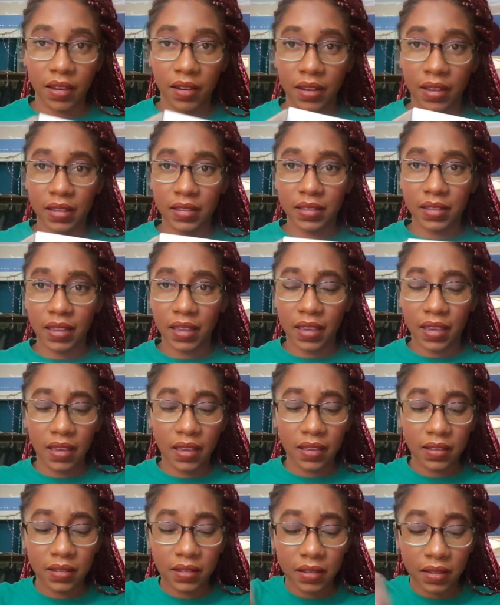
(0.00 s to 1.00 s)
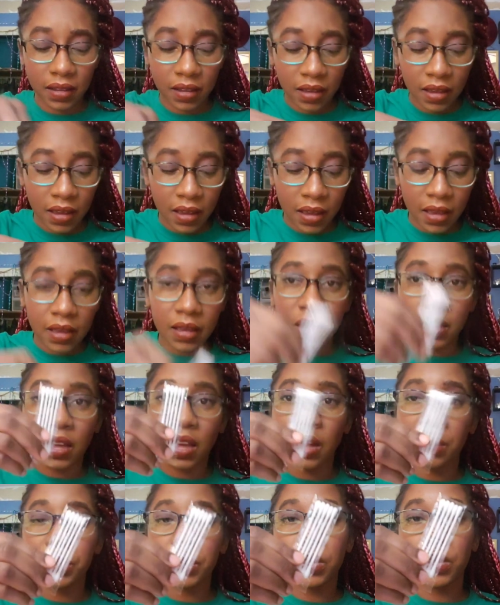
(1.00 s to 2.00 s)
Here is the kit.
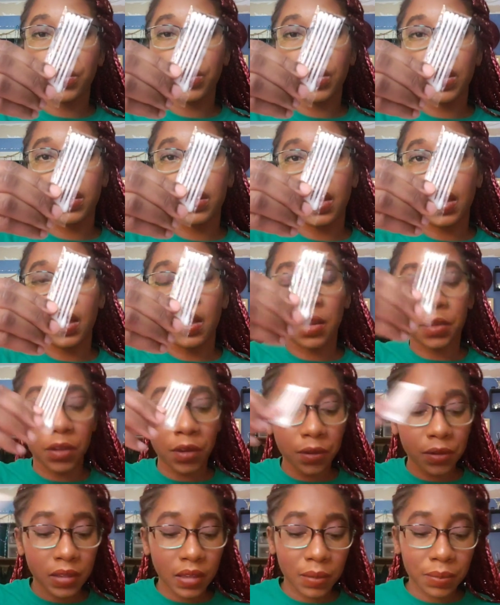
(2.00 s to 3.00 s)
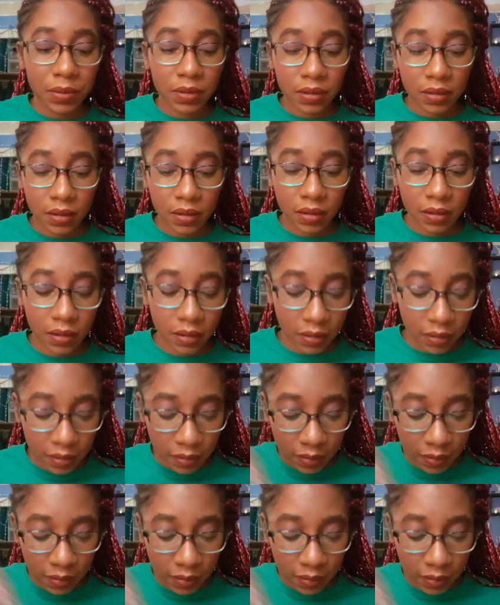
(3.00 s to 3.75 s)
Comes with Q-tips,